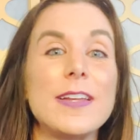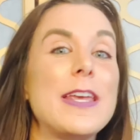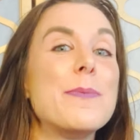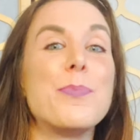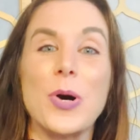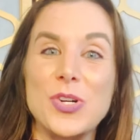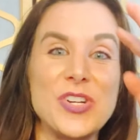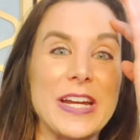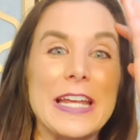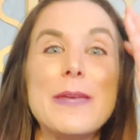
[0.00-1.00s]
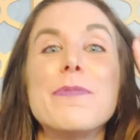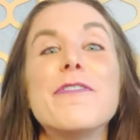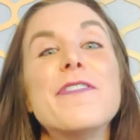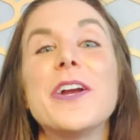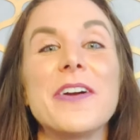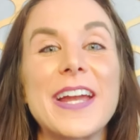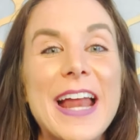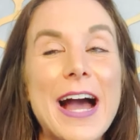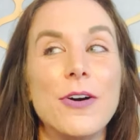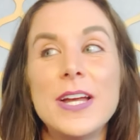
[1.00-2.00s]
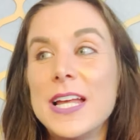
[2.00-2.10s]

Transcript: keep pushing, keep figuring it out,